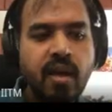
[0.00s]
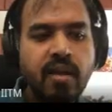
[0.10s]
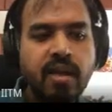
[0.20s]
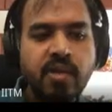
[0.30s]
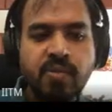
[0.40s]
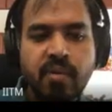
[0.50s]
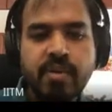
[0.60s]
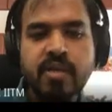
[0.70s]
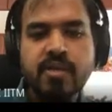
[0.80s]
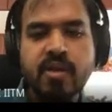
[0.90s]
these
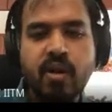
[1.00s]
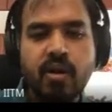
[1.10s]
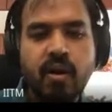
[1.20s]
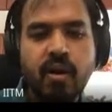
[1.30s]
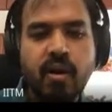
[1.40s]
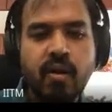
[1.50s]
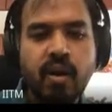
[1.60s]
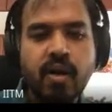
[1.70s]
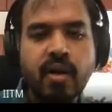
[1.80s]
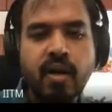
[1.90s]
permissions are
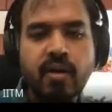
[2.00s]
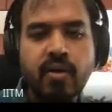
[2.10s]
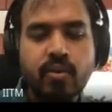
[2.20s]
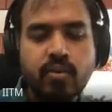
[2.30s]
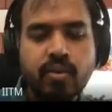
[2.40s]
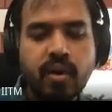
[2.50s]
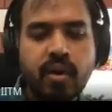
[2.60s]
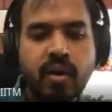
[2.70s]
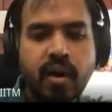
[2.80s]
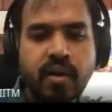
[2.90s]
not true,
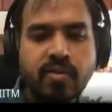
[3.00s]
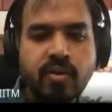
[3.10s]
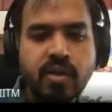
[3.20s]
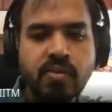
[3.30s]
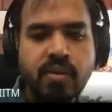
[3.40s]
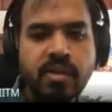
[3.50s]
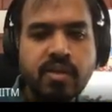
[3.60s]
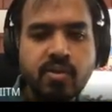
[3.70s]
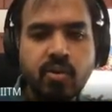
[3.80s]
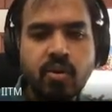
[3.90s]
right? So these
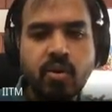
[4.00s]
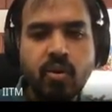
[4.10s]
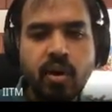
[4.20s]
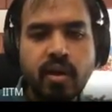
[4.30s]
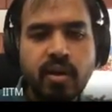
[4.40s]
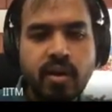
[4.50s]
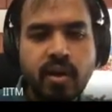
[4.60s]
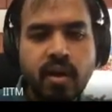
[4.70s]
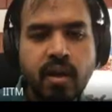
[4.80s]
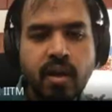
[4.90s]
permissions don't hold.
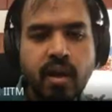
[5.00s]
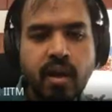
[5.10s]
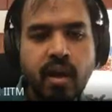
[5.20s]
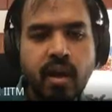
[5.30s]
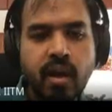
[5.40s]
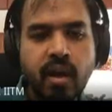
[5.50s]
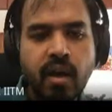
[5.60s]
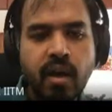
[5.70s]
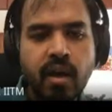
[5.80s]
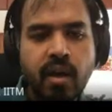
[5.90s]

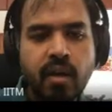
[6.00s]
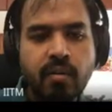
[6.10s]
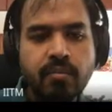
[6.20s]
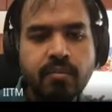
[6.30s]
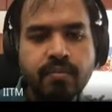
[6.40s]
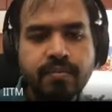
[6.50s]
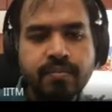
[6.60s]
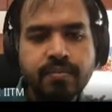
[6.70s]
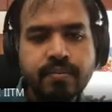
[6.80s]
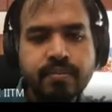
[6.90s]
Um,
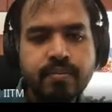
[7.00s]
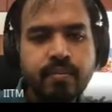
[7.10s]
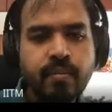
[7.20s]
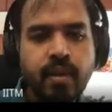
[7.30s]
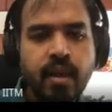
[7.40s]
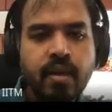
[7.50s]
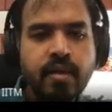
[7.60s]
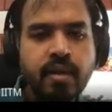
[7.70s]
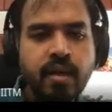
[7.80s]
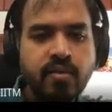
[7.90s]

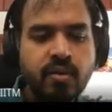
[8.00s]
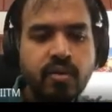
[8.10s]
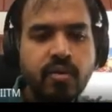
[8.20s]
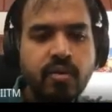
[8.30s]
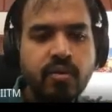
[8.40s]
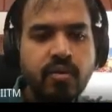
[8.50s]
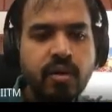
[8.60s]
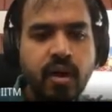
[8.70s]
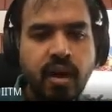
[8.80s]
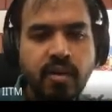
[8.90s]
yeah. So
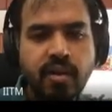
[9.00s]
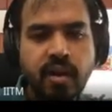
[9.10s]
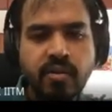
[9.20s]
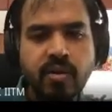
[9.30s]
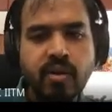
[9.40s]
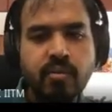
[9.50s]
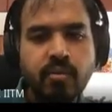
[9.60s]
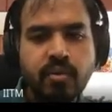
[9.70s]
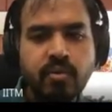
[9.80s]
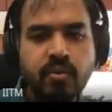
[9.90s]
actually, I should
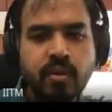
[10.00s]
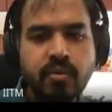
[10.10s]
remove this one.